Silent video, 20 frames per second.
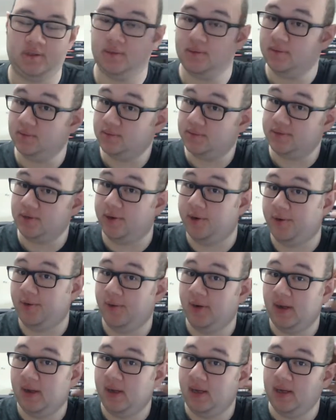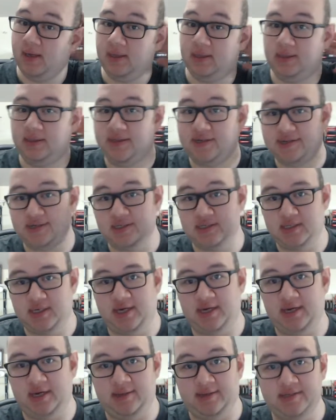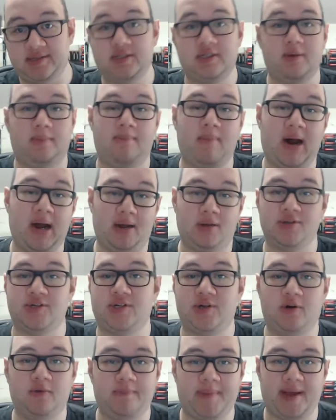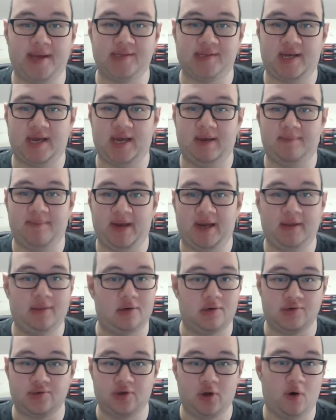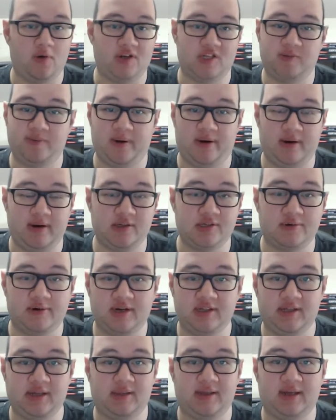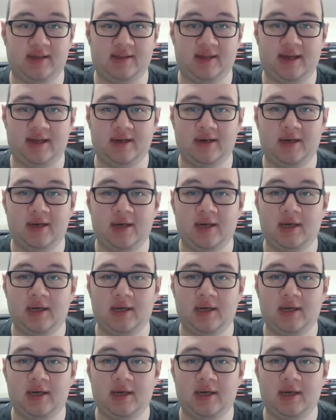So this is a milestone-based campaign. There's no experience or anything like that.